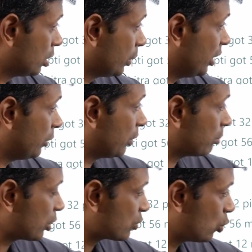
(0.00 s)
21
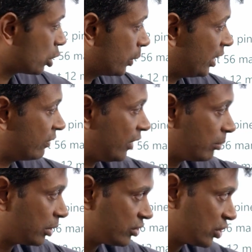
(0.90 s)
plus 4,
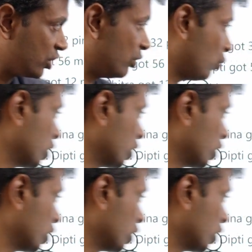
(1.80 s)
25 plus 16,